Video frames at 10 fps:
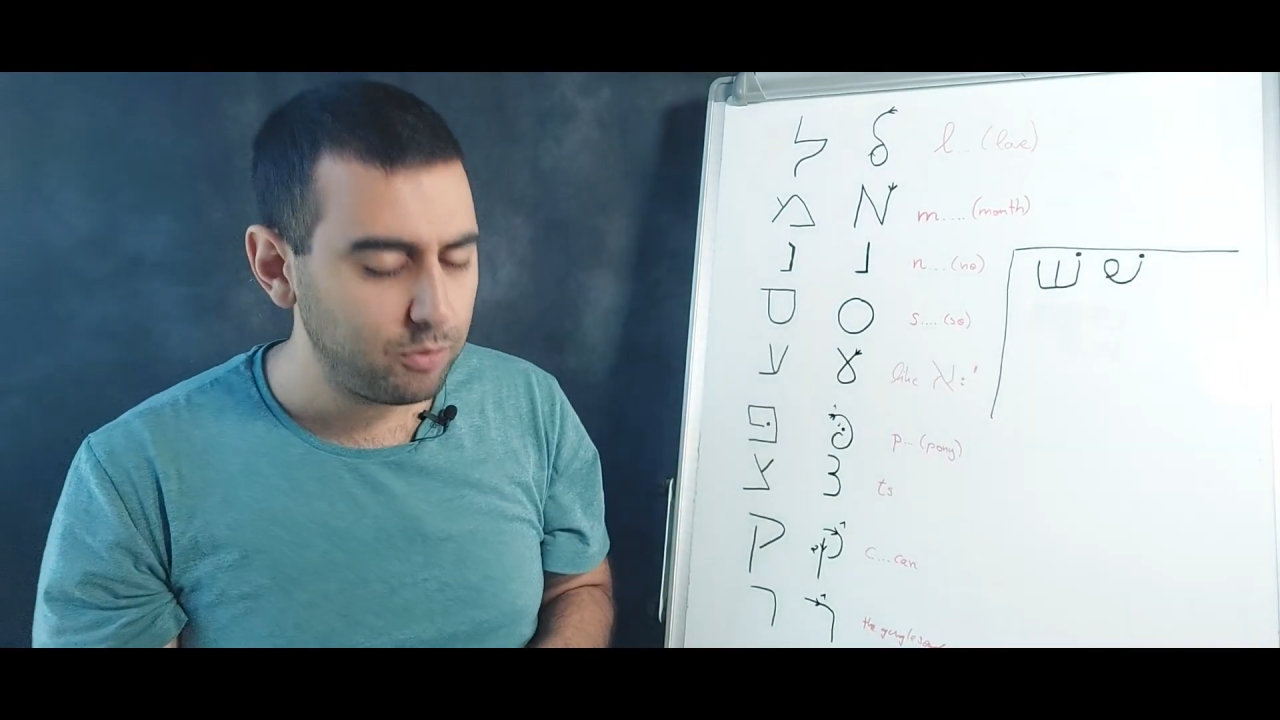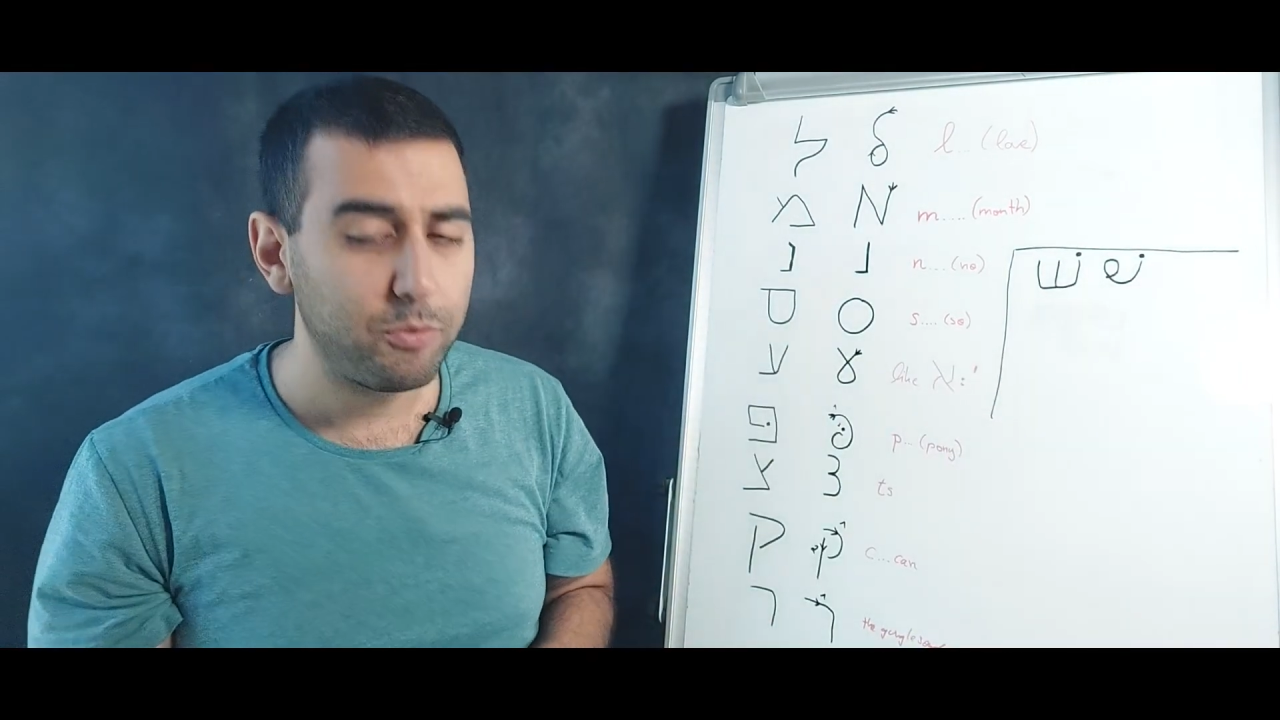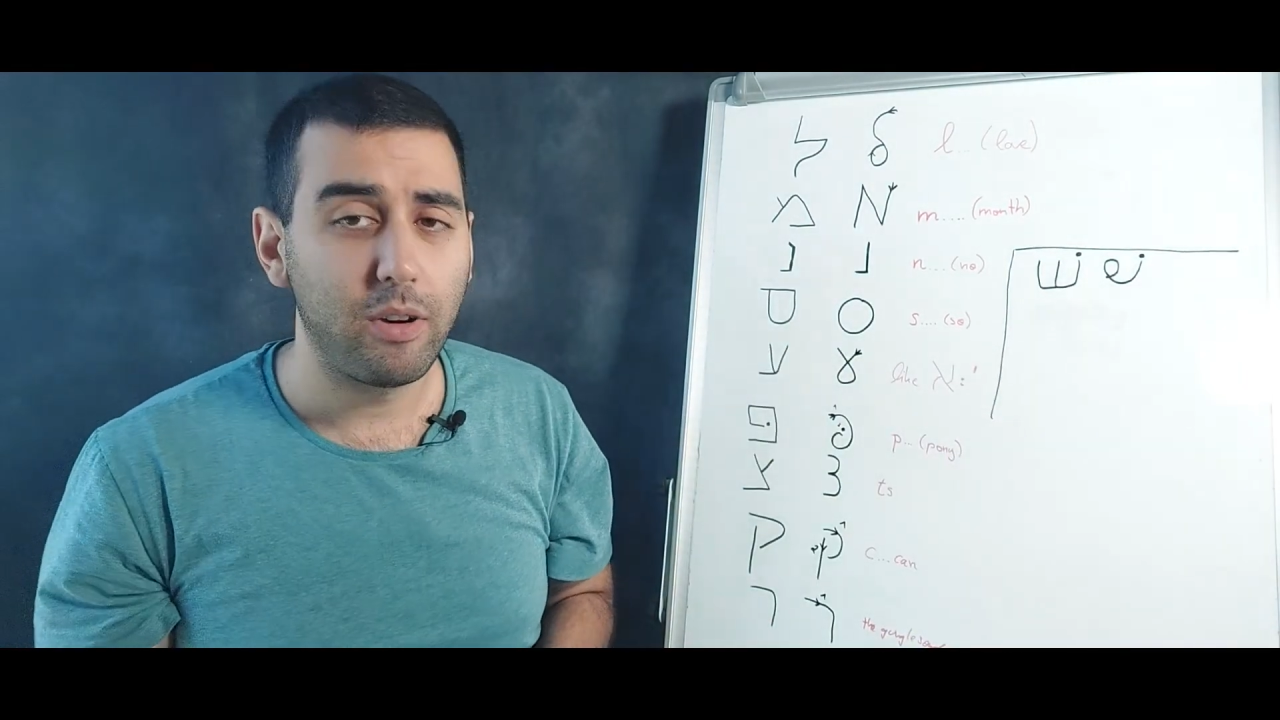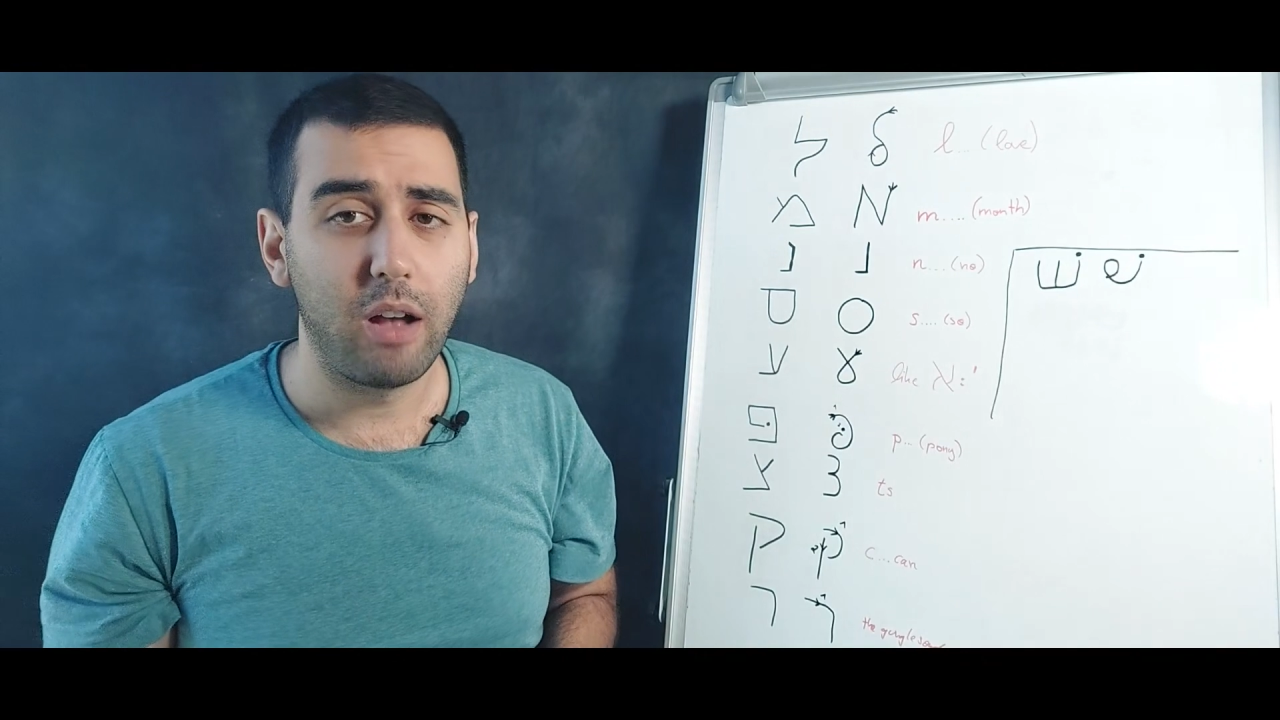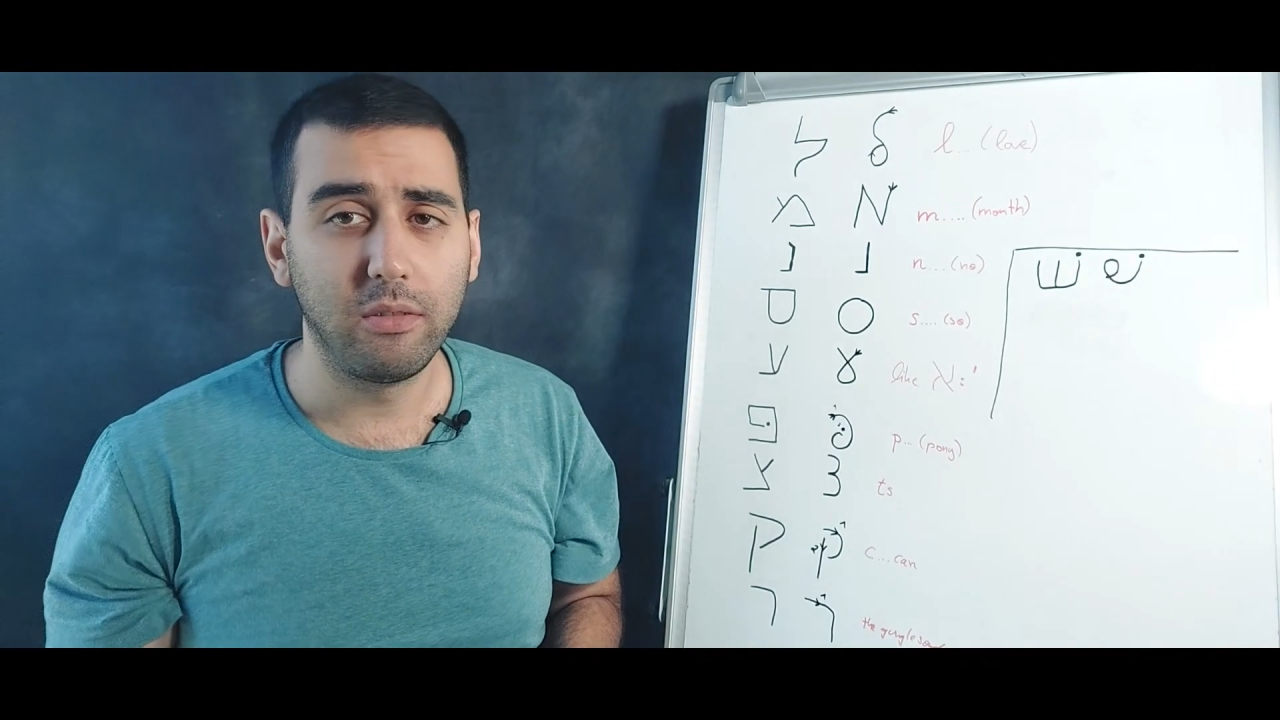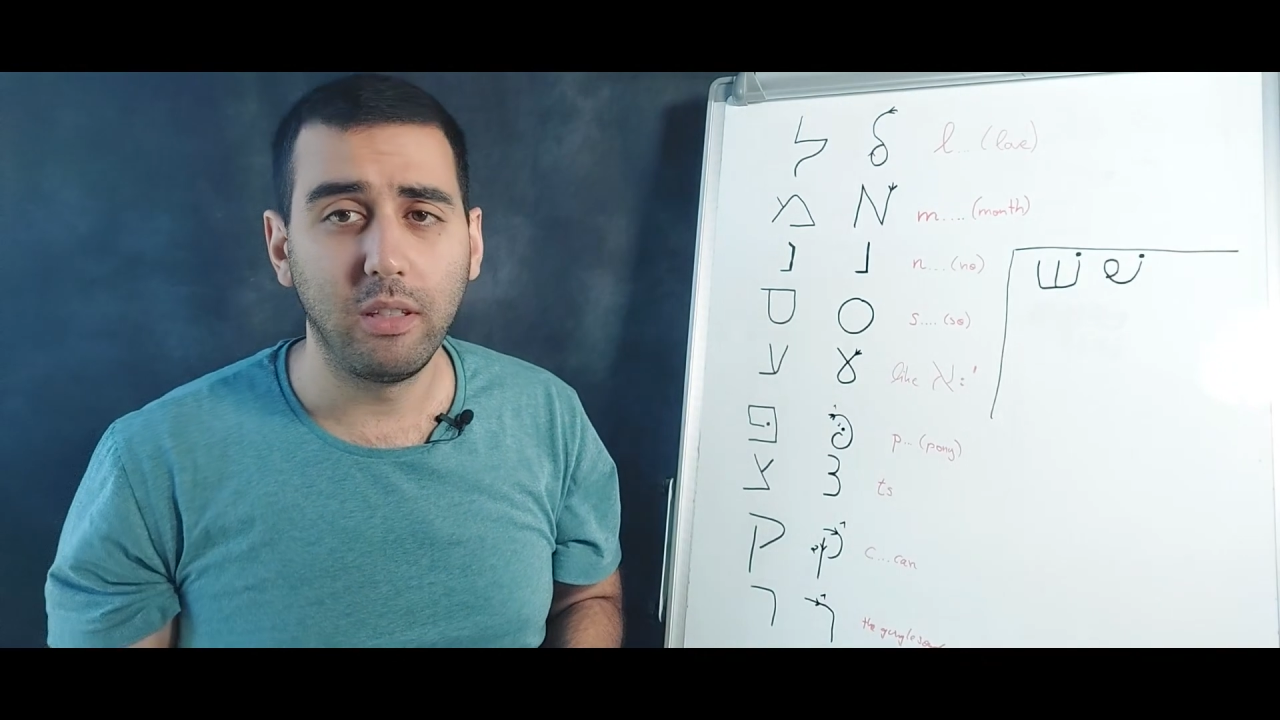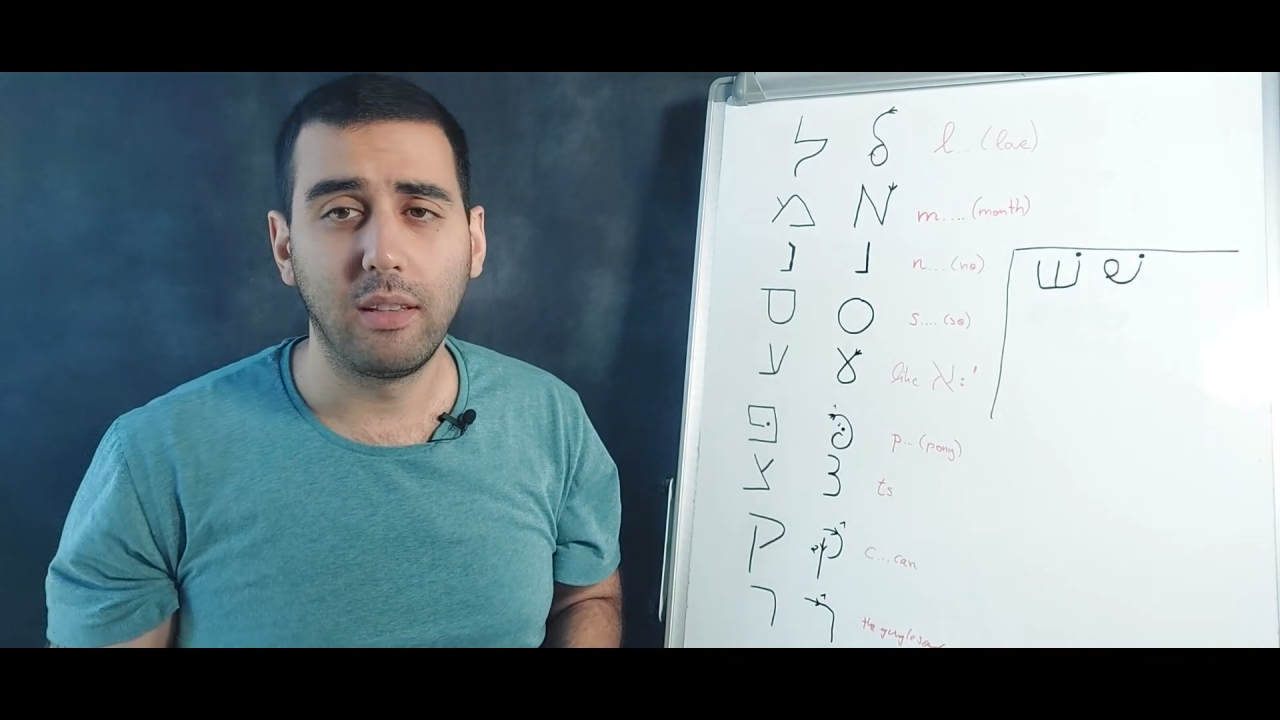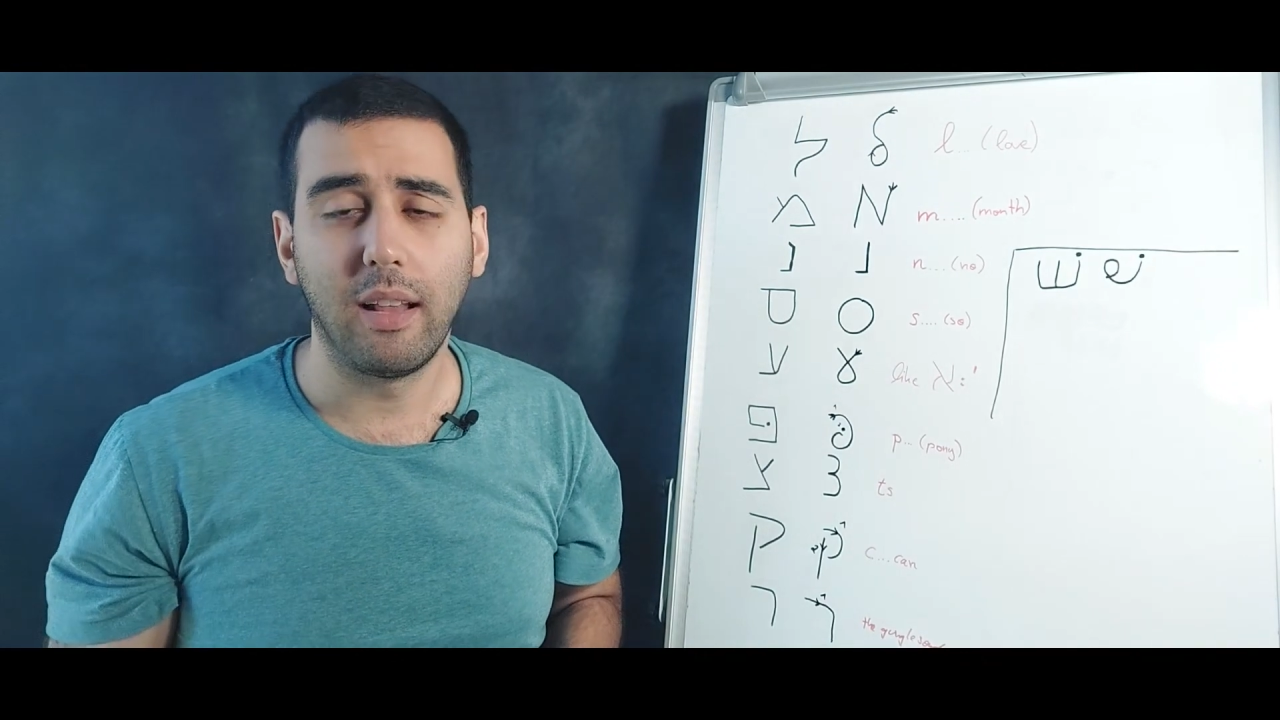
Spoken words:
pronounce it